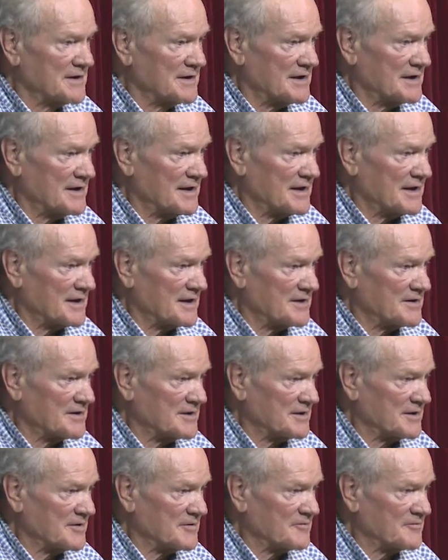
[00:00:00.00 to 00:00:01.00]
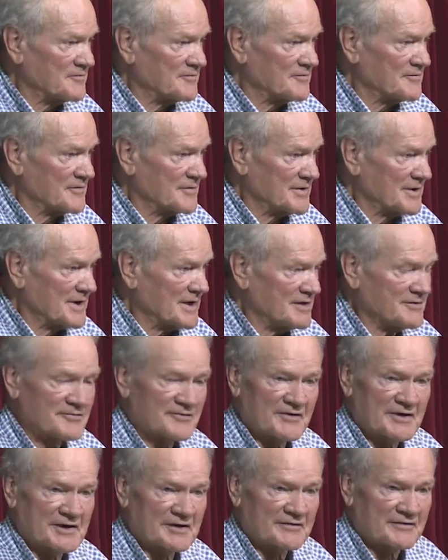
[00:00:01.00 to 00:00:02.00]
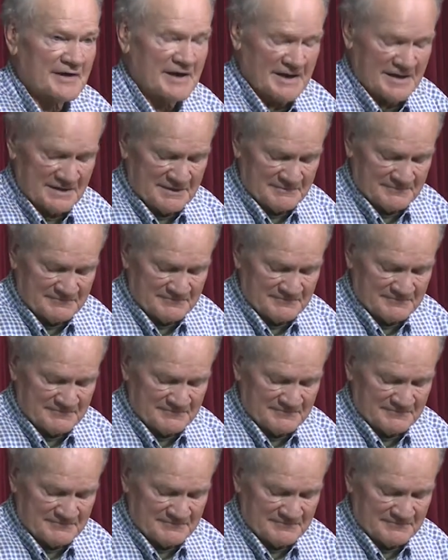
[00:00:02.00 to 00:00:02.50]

and uh, we're not afraid of that.